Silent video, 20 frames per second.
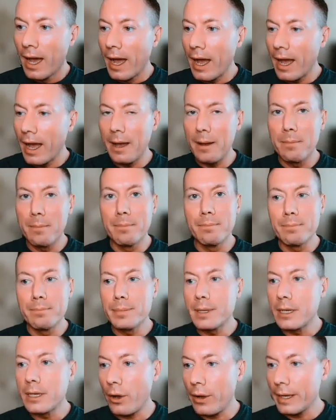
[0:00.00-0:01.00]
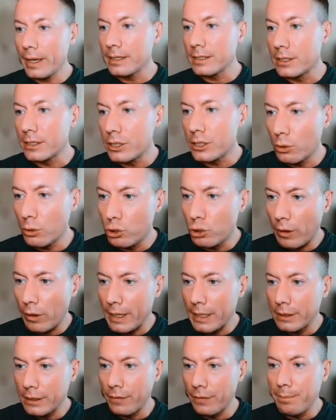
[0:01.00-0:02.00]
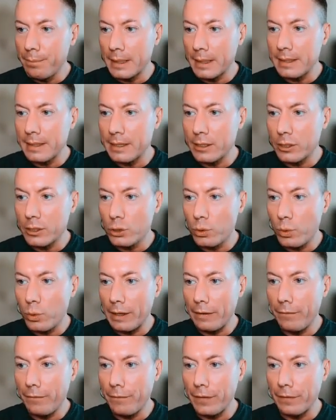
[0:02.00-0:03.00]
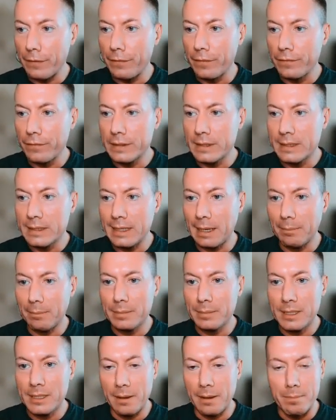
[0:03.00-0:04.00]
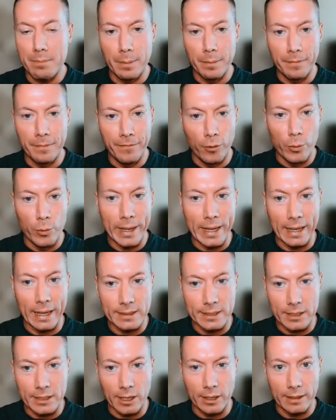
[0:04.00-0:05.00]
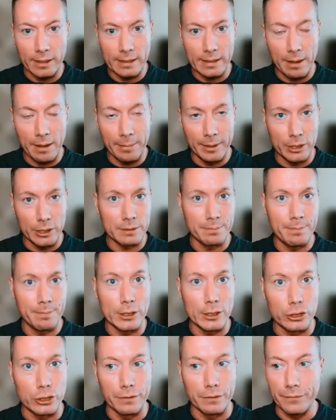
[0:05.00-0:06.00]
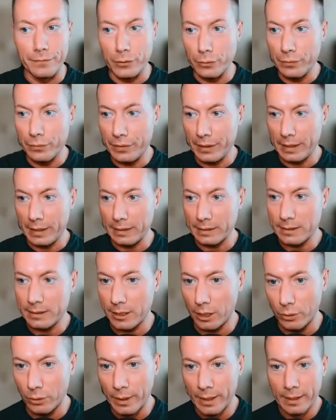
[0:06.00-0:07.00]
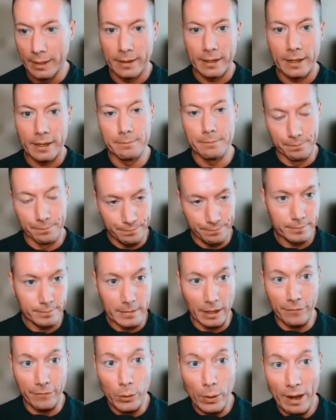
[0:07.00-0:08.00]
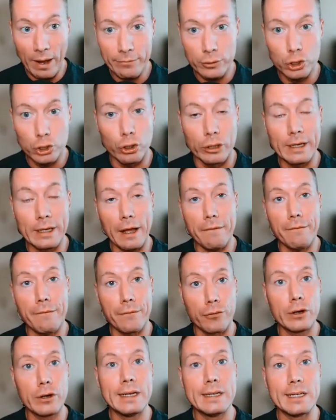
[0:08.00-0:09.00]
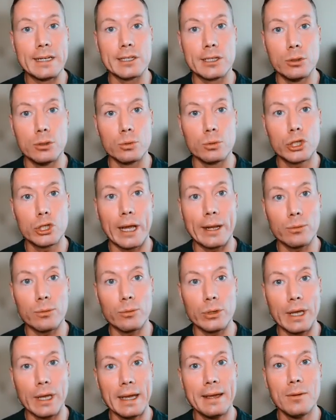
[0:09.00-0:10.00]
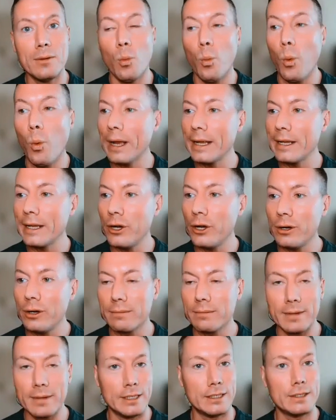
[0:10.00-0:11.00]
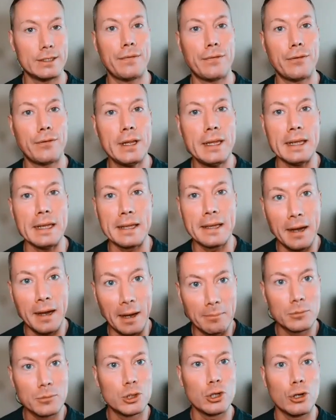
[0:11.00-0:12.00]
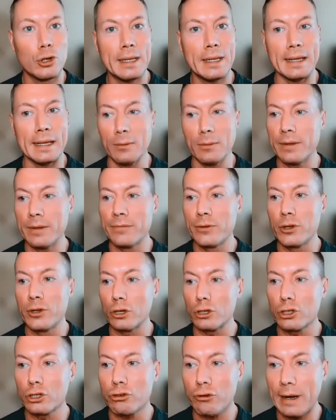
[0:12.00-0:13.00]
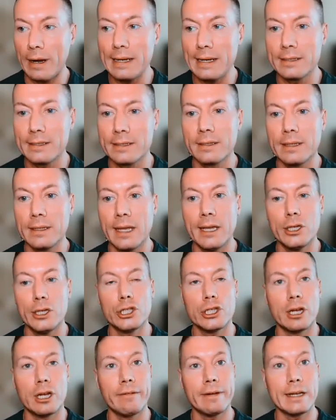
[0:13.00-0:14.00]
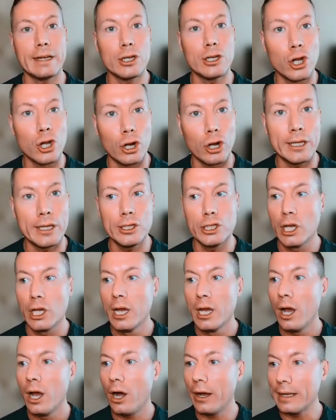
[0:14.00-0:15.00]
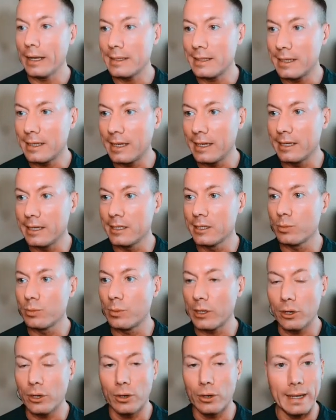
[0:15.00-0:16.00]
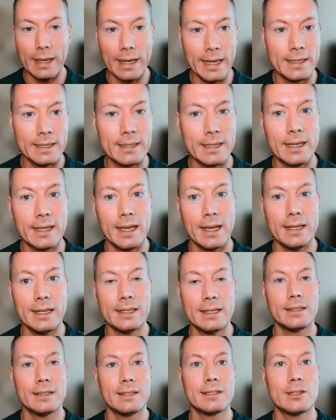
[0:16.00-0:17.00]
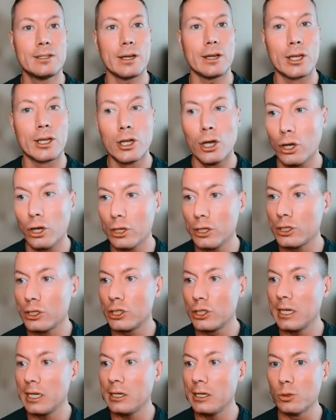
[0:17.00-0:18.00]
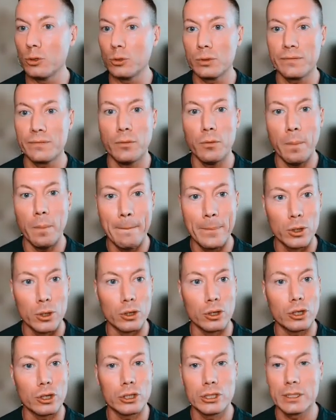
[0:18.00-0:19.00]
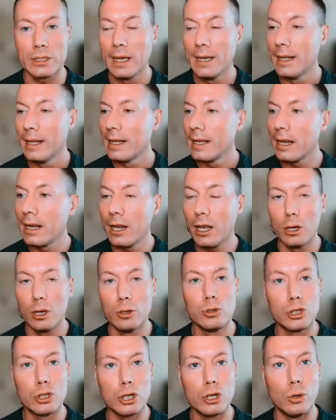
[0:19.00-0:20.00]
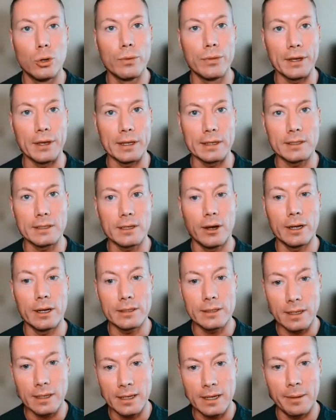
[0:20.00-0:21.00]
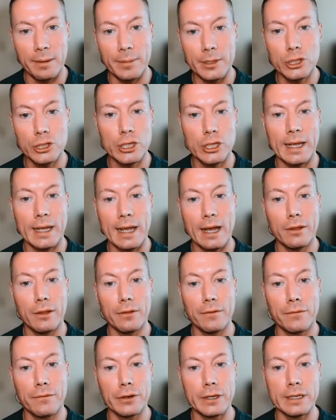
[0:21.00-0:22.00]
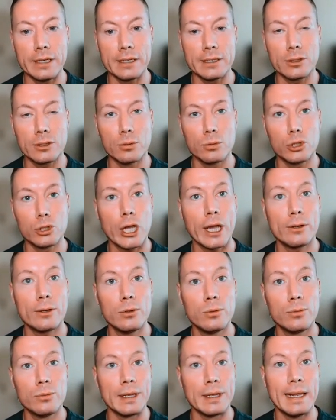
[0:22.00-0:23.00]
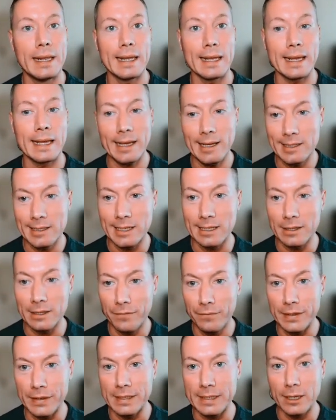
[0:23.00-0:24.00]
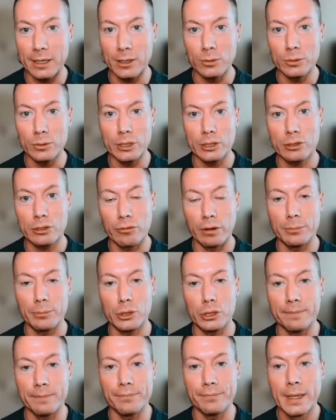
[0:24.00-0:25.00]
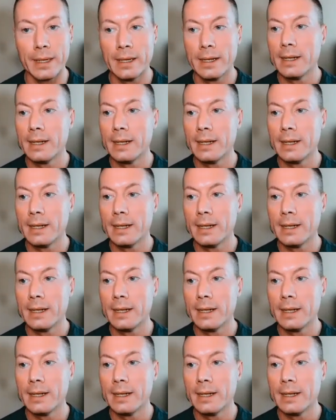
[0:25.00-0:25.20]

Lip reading: Guys, so trades for Monday the 25th of September. Before we get started, let me just mention a few things. So if you haven't joined our free Discord channel yet, why not? It's free. Come join it. We've got traders on there sharing knowledge, ideas. We've got indicators, psychology, useful books, loads of cool things, guys. So come and check out the free Discord channel. The link is in the video description.